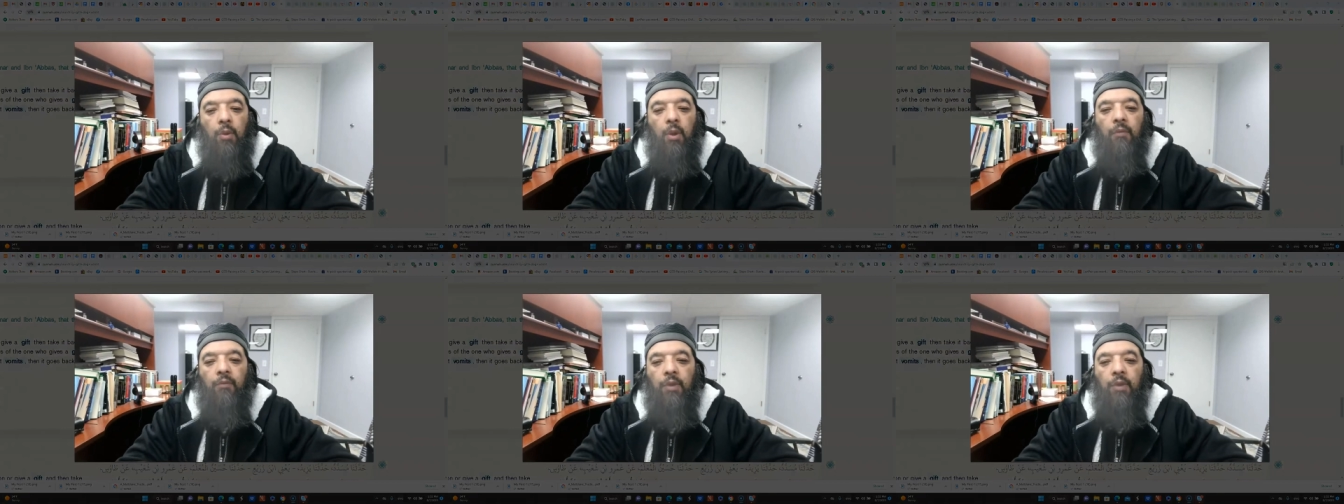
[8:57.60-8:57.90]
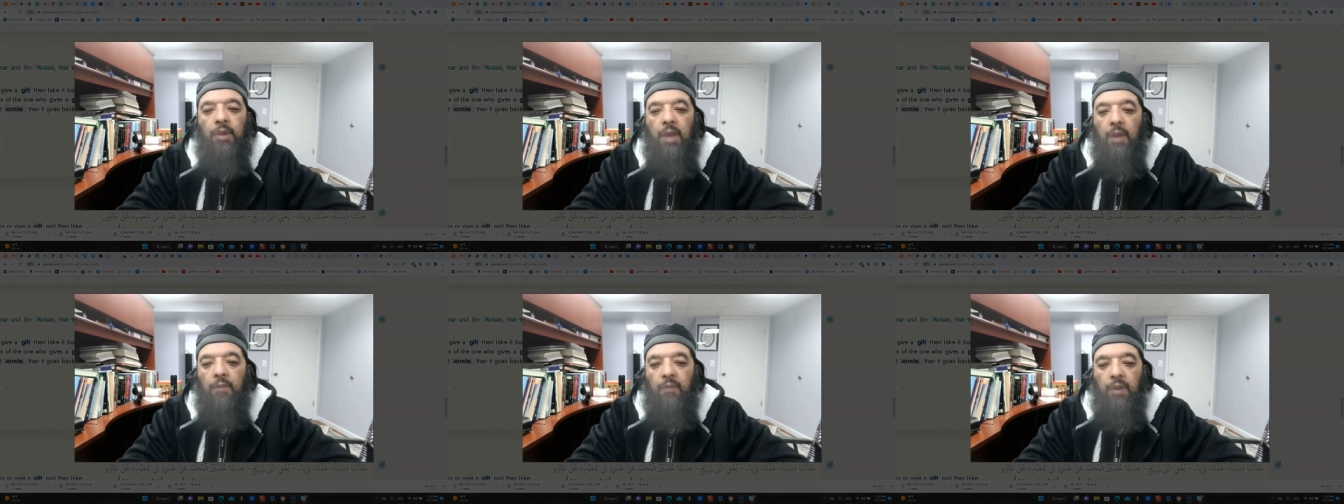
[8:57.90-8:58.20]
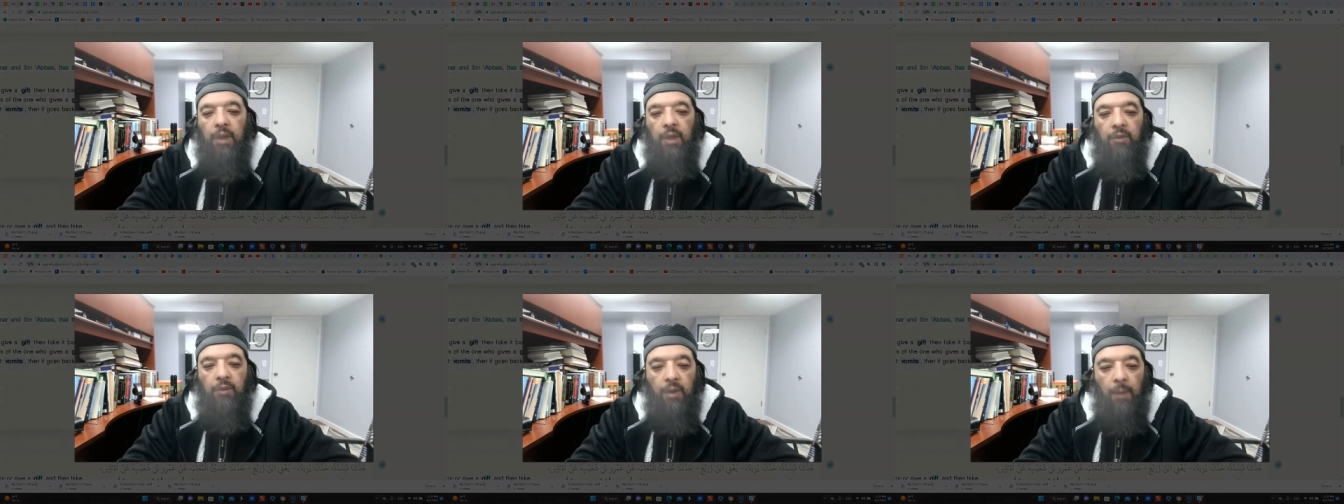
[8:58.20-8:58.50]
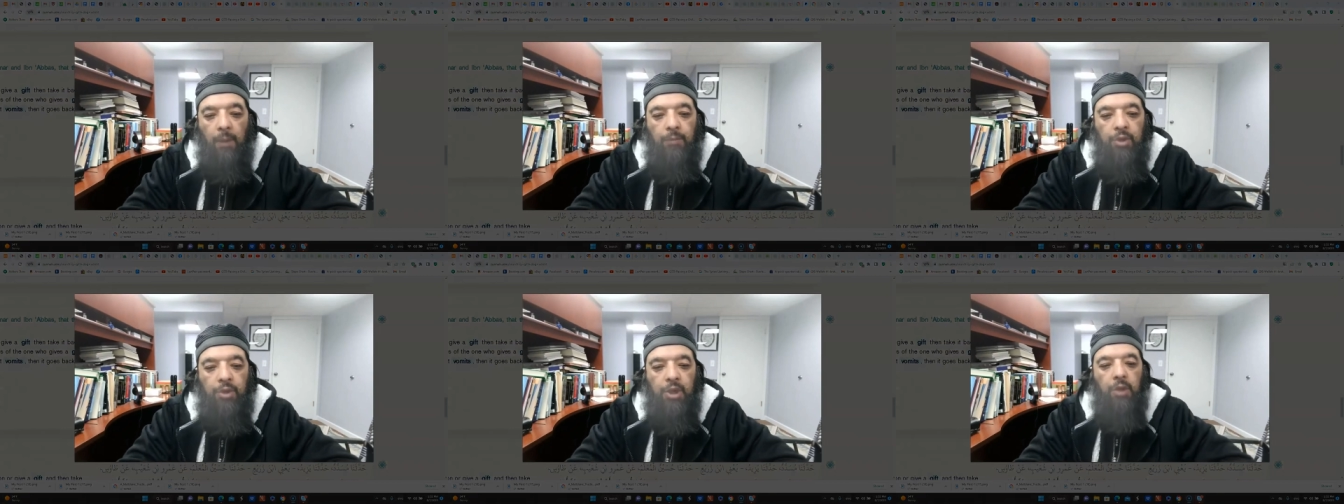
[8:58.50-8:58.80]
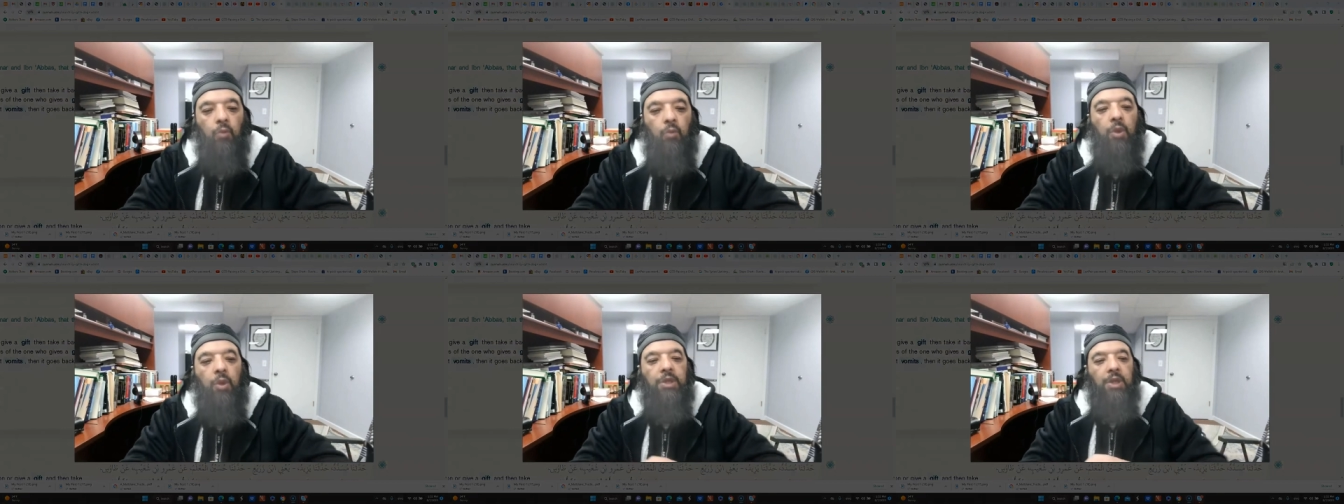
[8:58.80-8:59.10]
Prophet gave an
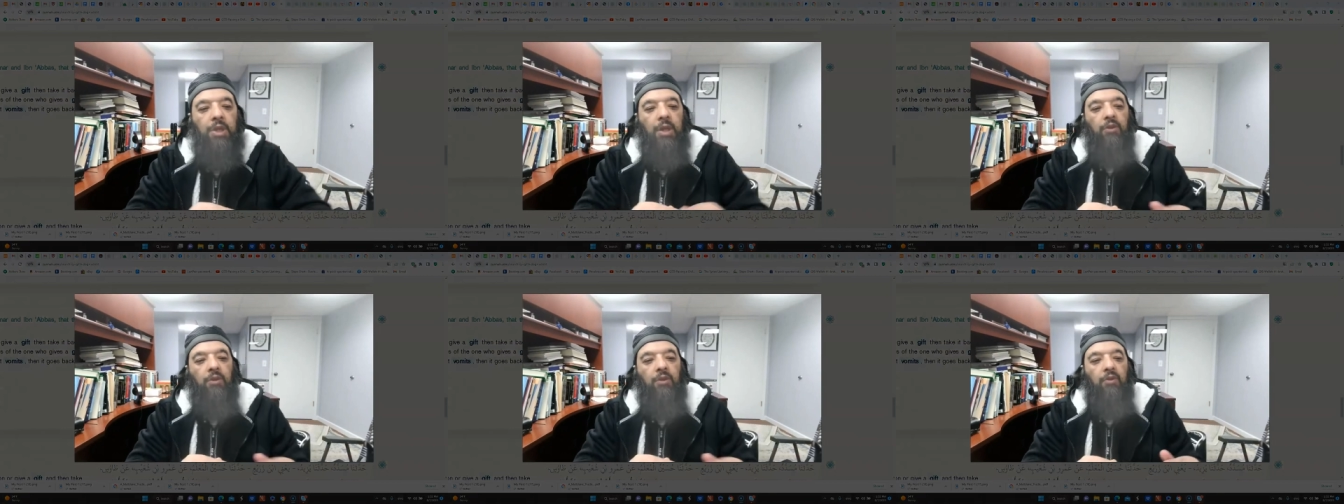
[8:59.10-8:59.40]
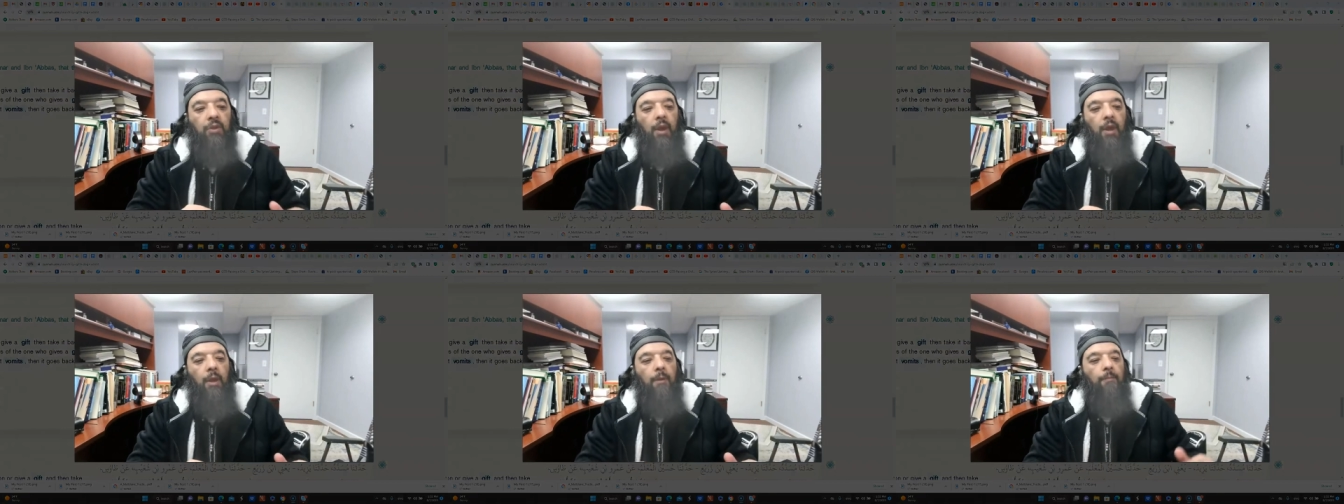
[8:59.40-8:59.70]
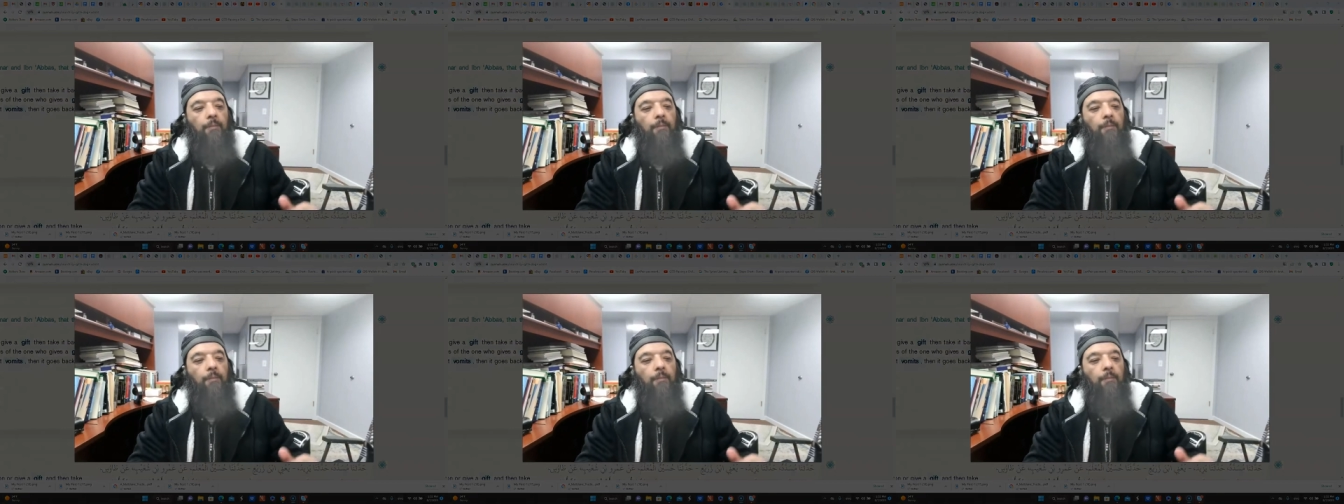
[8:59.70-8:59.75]
exception, which is